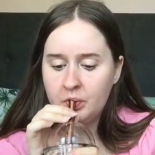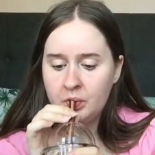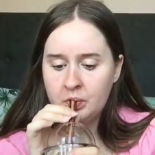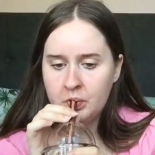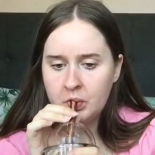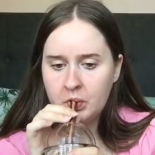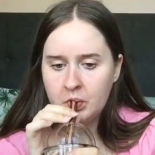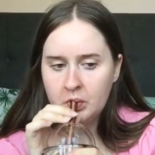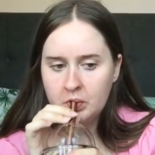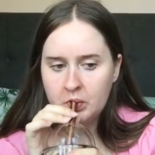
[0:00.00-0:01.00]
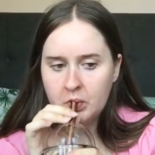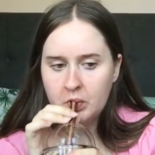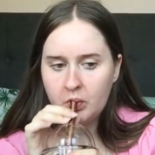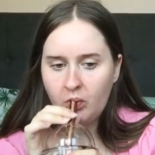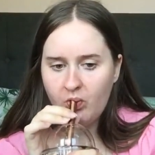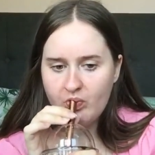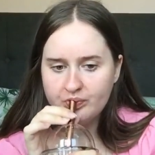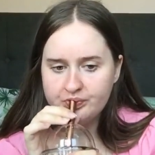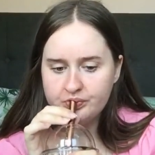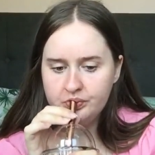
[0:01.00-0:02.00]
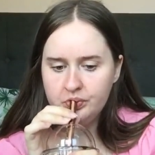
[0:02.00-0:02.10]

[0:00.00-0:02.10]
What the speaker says: [no speech]